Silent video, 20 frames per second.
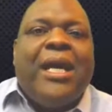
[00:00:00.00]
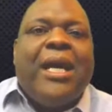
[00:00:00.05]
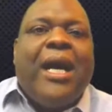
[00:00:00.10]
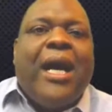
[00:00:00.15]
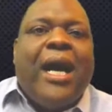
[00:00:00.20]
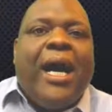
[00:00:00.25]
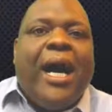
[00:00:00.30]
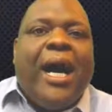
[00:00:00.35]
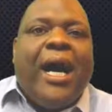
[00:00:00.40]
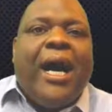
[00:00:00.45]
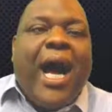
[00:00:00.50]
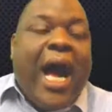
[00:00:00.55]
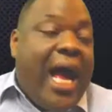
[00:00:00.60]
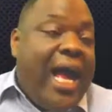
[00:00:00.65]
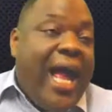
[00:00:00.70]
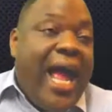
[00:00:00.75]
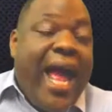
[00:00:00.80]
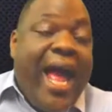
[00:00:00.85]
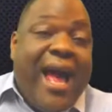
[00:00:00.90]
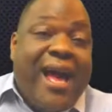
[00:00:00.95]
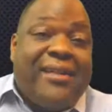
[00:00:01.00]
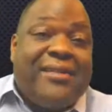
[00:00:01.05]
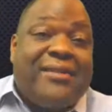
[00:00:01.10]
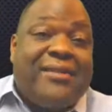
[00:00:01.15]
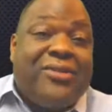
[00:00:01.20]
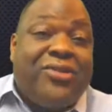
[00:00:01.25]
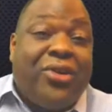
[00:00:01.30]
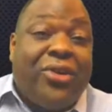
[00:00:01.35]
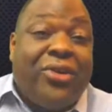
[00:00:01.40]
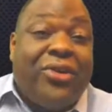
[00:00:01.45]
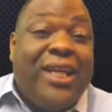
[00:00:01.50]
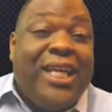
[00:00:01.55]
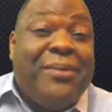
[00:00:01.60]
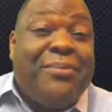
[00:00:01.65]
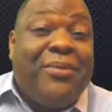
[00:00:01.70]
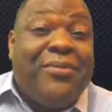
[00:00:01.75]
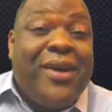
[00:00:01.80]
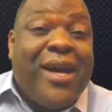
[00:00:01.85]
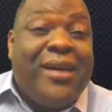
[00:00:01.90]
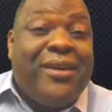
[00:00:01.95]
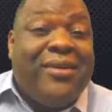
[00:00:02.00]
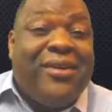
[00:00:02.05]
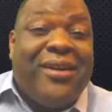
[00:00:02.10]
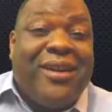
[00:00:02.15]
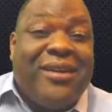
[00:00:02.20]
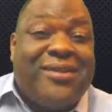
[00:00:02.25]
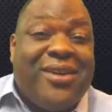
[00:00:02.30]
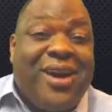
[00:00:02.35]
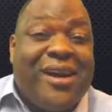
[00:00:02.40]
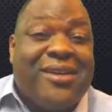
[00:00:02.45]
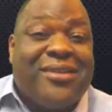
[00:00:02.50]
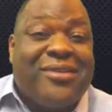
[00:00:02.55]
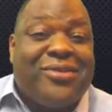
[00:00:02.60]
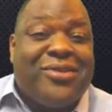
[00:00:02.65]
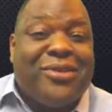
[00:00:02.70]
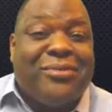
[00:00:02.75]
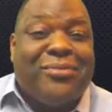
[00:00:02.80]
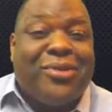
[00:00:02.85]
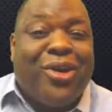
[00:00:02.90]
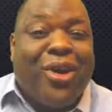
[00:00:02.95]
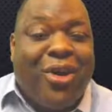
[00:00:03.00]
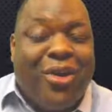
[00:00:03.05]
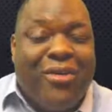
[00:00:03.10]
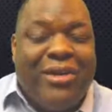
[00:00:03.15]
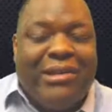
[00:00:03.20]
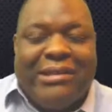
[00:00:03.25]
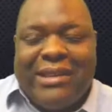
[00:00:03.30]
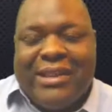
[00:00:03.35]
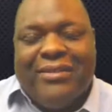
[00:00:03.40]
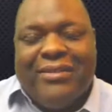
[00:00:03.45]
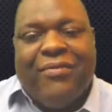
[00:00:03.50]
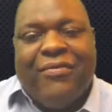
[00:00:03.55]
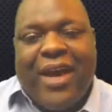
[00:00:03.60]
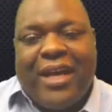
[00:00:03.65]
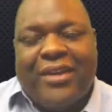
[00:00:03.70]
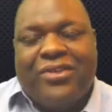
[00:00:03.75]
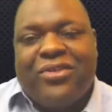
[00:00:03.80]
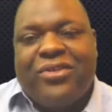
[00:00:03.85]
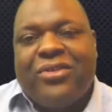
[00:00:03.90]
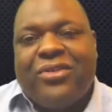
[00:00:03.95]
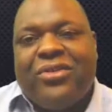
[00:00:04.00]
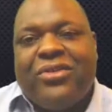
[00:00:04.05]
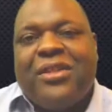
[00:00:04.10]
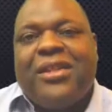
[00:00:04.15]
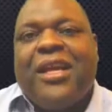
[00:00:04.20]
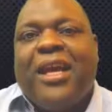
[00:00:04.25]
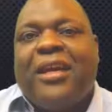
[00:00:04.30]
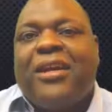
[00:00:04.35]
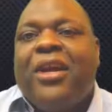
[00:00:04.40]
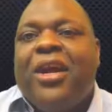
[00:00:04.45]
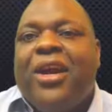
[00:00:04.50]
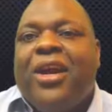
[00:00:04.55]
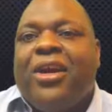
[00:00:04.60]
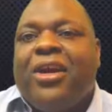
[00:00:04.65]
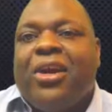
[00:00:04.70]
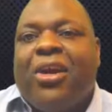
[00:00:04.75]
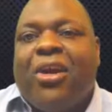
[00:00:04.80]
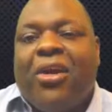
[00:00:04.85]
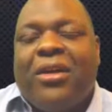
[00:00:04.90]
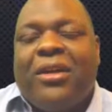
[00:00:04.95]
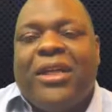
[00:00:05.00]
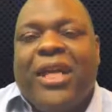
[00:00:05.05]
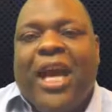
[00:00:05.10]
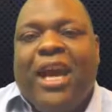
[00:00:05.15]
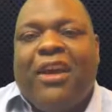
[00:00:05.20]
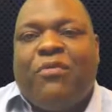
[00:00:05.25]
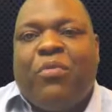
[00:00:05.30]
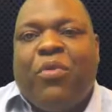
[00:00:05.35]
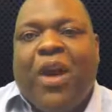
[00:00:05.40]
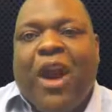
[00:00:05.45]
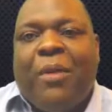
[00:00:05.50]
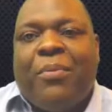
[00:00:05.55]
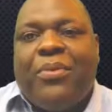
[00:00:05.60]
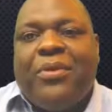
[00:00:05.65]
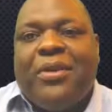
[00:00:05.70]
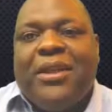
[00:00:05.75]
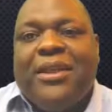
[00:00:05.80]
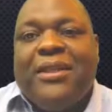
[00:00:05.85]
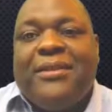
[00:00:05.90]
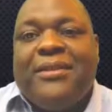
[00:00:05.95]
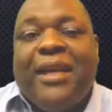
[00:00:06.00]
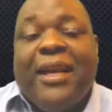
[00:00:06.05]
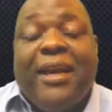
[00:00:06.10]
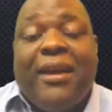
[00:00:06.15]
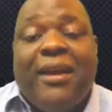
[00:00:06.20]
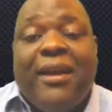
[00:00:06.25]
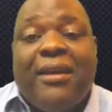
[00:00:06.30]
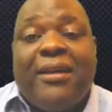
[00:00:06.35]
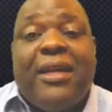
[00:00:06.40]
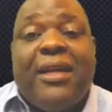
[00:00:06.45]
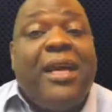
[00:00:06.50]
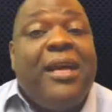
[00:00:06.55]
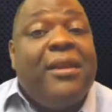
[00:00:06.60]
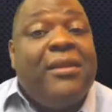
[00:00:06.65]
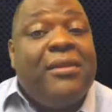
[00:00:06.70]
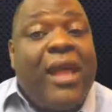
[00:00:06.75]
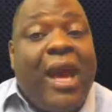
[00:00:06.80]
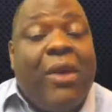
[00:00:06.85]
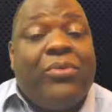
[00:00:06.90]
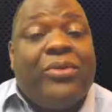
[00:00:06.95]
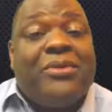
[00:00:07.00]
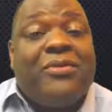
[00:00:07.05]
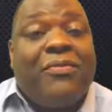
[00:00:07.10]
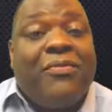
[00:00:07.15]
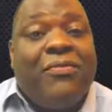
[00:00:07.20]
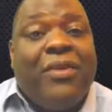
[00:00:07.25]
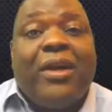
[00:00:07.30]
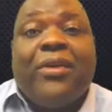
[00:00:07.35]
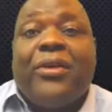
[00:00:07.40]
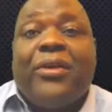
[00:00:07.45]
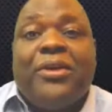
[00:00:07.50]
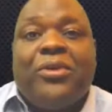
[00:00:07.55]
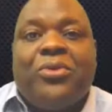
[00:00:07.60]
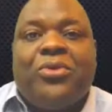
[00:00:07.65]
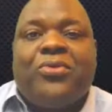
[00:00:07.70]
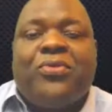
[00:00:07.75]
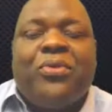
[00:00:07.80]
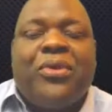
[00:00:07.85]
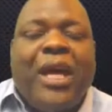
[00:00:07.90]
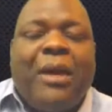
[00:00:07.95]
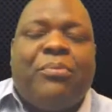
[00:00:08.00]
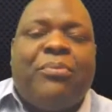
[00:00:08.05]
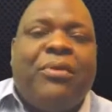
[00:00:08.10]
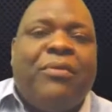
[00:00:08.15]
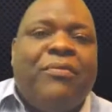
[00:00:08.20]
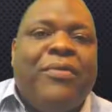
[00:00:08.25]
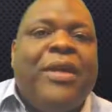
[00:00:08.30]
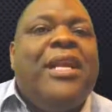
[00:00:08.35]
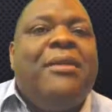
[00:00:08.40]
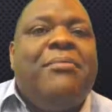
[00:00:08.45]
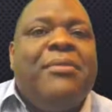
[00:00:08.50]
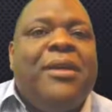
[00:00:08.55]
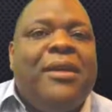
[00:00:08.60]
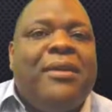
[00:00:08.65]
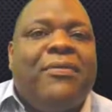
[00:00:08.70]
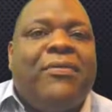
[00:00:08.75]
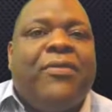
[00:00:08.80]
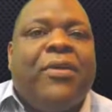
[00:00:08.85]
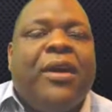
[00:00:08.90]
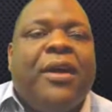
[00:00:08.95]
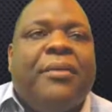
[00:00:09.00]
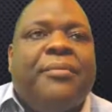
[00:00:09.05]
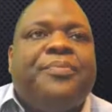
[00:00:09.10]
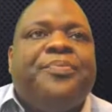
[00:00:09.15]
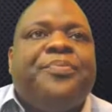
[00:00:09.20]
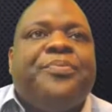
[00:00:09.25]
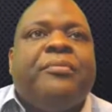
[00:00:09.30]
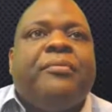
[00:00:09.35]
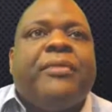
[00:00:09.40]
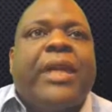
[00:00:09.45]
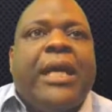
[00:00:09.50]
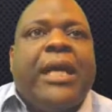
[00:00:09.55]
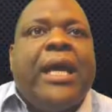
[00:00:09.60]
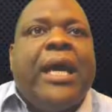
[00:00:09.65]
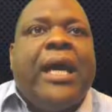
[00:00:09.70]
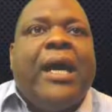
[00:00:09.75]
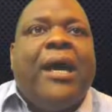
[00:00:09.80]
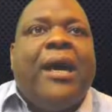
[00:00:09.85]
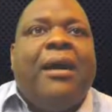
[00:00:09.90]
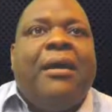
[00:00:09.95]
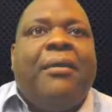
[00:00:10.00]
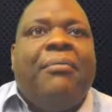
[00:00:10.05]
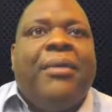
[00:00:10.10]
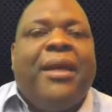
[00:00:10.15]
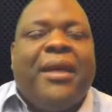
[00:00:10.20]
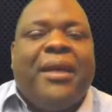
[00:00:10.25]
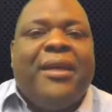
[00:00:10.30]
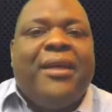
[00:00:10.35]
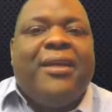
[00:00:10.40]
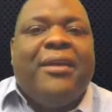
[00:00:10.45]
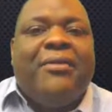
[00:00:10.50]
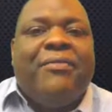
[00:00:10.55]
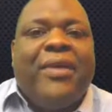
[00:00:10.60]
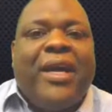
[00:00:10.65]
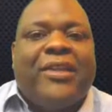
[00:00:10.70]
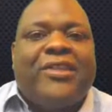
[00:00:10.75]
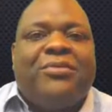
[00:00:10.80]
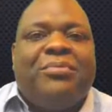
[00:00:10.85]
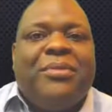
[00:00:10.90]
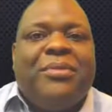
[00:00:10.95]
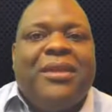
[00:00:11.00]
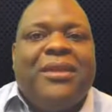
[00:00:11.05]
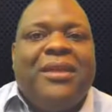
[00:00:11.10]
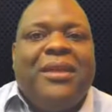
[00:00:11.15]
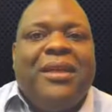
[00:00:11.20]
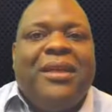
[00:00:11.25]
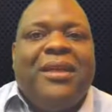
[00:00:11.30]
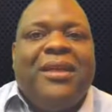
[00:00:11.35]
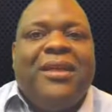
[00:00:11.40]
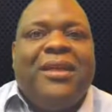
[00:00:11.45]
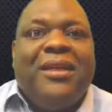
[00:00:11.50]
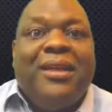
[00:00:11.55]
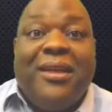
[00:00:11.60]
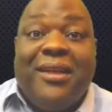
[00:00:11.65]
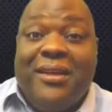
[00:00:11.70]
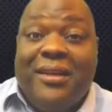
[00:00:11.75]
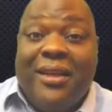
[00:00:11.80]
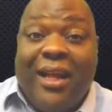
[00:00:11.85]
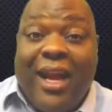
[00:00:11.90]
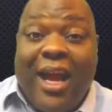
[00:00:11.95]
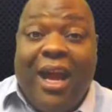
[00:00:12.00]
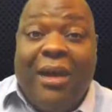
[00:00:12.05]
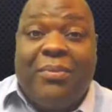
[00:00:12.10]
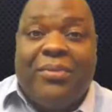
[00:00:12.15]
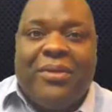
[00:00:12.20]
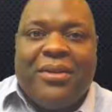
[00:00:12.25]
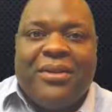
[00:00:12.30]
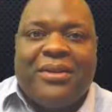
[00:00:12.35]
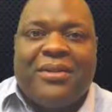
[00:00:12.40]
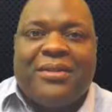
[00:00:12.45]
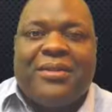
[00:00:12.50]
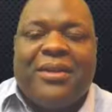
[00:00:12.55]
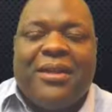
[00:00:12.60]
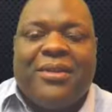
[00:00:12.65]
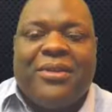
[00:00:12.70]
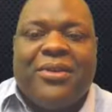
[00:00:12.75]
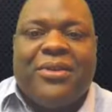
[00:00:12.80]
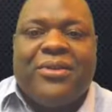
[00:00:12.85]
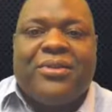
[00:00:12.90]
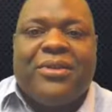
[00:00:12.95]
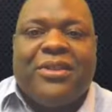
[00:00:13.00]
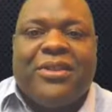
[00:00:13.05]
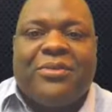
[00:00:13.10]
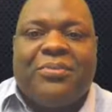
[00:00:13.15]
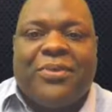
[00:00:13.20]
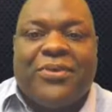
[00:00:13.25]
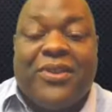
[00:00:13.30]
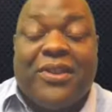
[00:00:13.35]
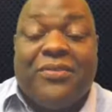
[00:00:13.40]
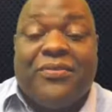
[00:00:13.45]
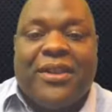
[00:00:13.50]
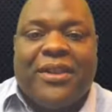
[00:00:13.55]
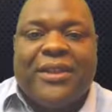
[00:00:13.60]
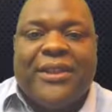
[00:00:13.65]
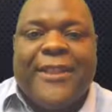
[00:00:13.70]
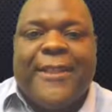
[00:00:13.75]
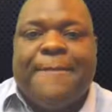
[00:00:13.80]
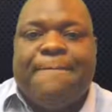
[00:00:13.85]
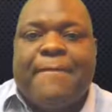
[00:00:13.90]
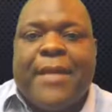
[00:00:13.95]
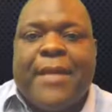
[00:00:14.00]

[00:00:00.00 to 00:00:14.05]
I asked the turnkey provider, can I talk to some current investors that currently have properties? And that was very useful. That prevented me from making an investment in Indianapolis specifically.